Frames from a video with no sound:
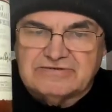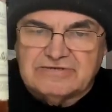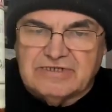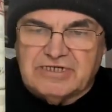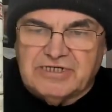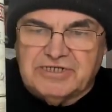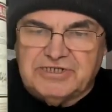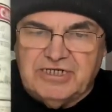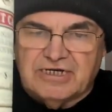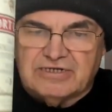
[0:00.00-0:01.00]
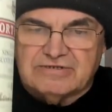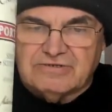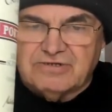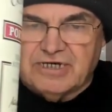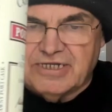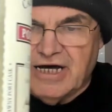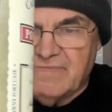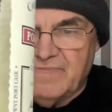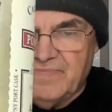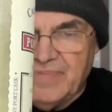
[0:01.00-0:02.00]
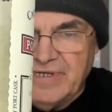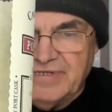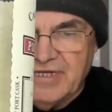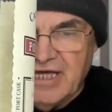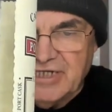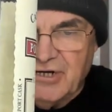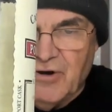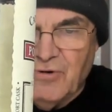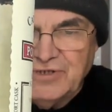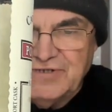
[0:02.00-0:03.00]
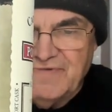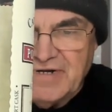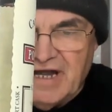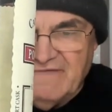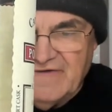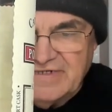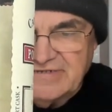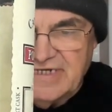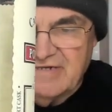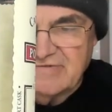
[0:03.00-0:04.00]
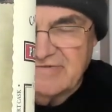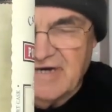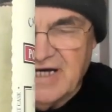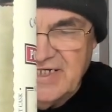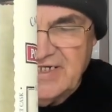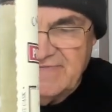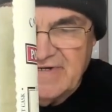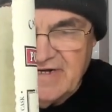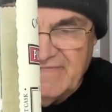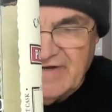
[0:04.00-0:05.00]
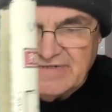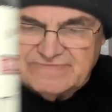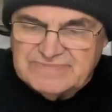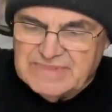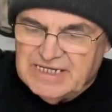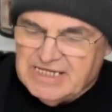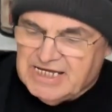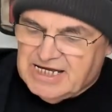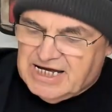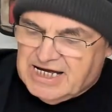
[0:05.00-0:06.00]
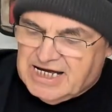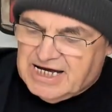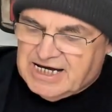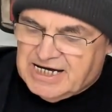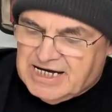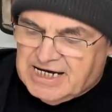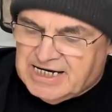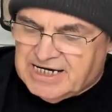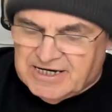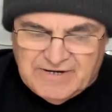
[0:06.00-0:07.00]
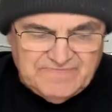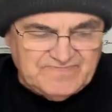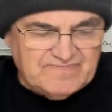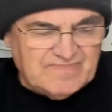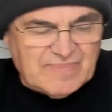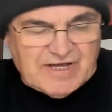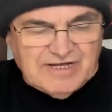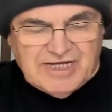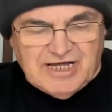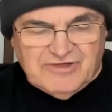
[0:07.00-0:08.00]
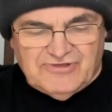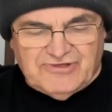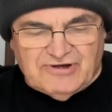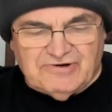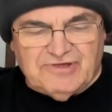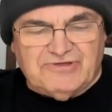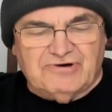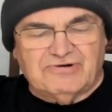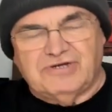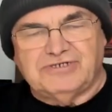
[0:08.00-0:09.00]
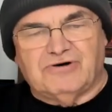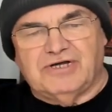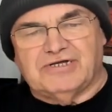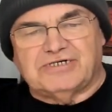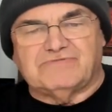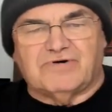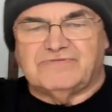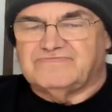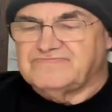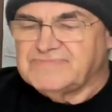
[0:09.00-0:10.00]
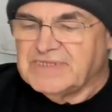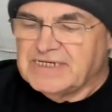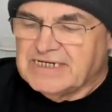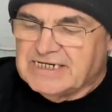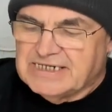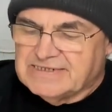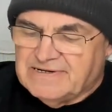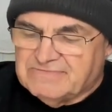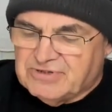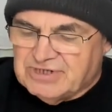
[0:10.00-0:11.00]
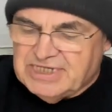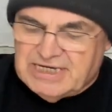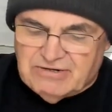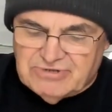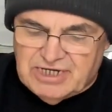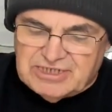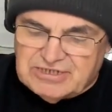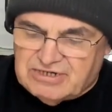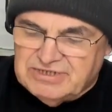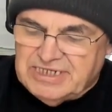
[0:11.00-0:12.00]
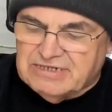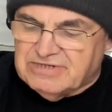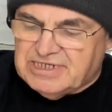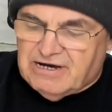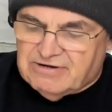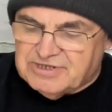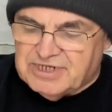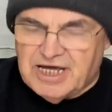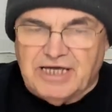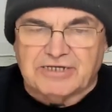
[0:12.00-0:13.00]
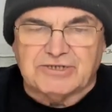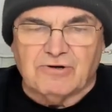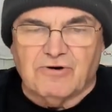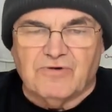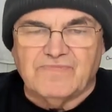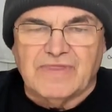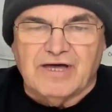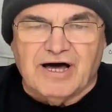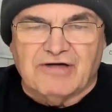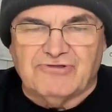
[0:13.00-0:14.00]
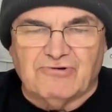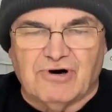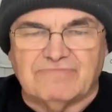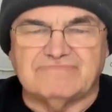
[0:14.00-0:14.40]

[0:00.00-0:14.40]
can you see it? Look at that bead. It goes forever. It lasts forever. Um, thoroughly, thoroughly enjoyed this one. I'm going to kill this. I nearly killed it tonight, so I thought